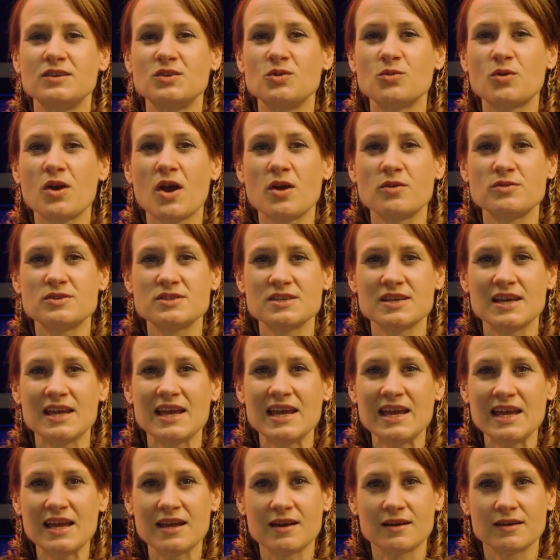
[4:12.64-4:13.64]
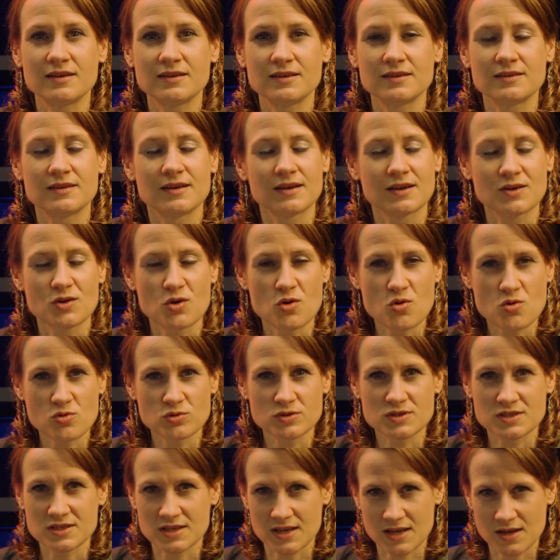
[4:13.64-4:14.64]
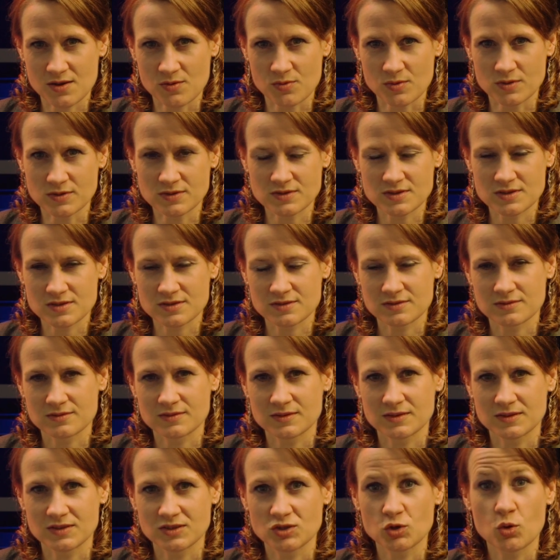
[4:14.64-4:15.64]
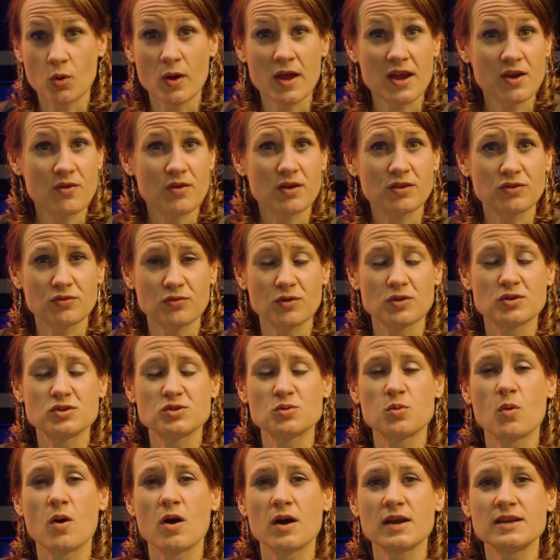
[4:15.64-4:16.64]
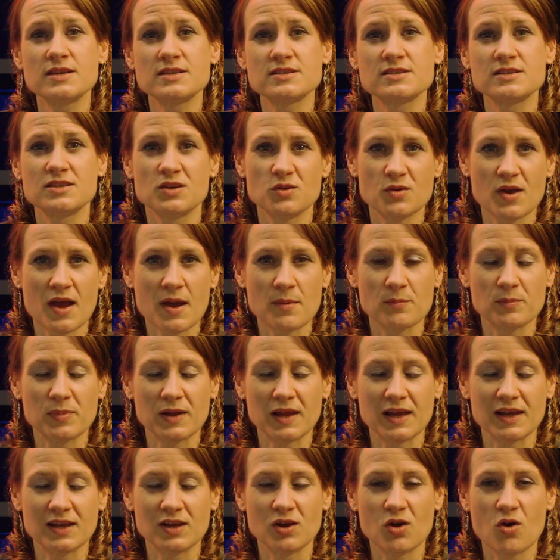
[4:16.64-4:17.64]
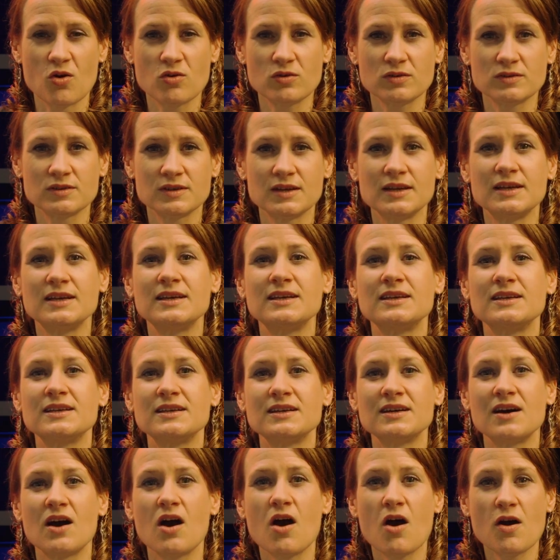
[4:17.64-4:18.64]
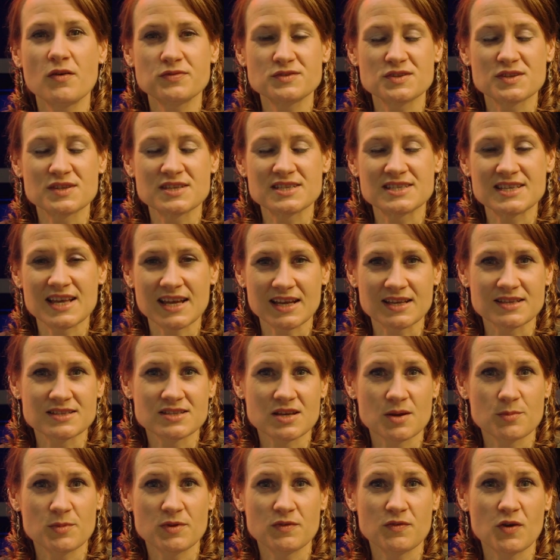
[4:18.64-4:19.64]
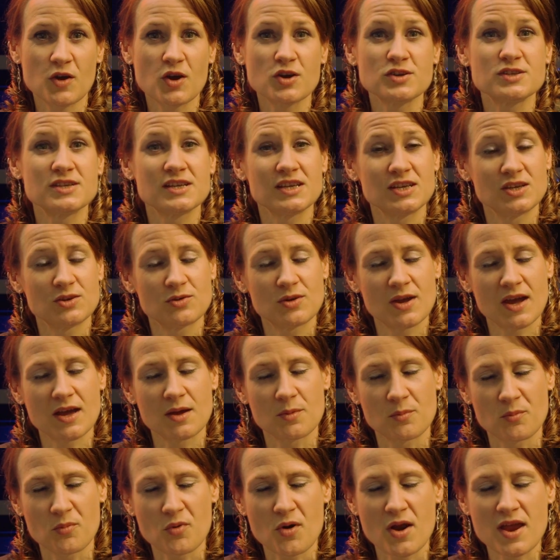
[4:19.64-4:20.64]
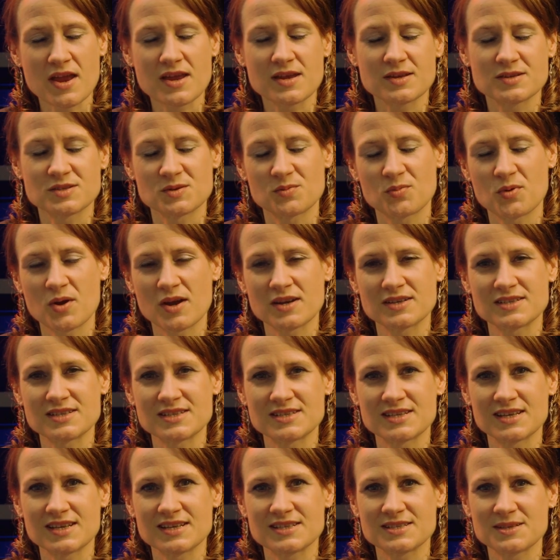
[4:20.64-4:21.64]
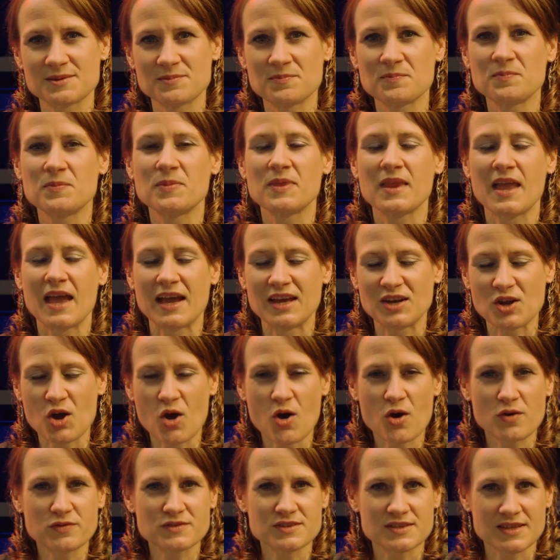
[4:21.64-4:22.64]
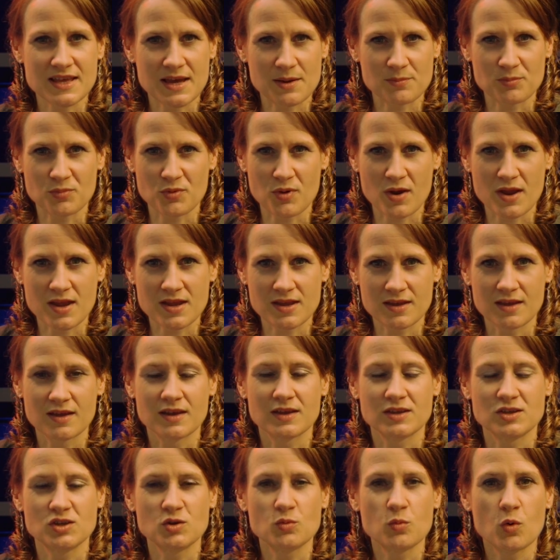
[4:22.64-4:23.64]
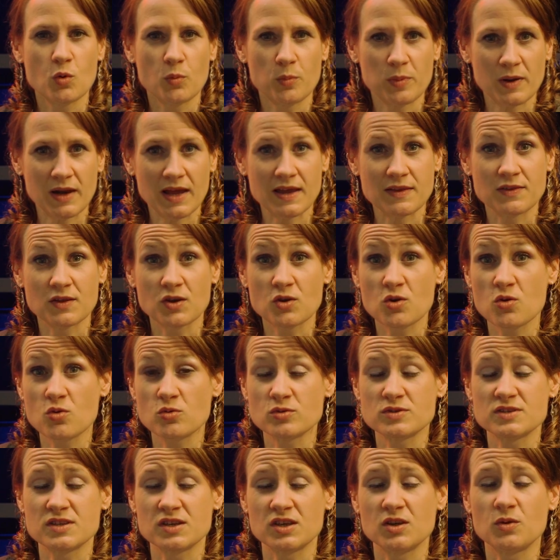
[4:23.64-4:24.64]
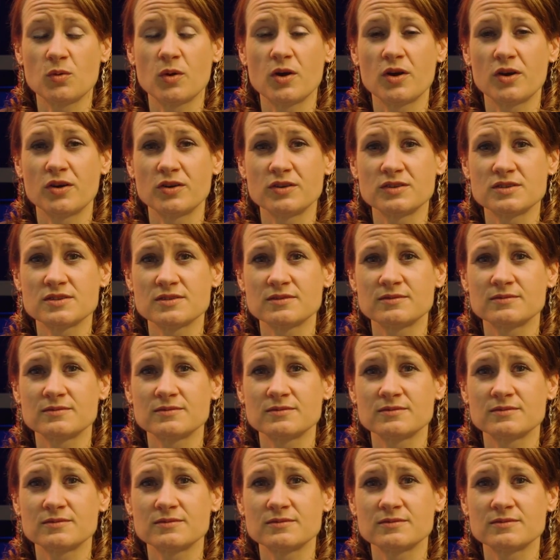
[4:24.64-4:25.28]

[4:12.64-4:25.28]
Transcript: You're going to hear a chord sequence. You'll hear it through twice. You can play along. After the second time you've heard it, you get a break to practice it, and after that break you will play the chords that you heard.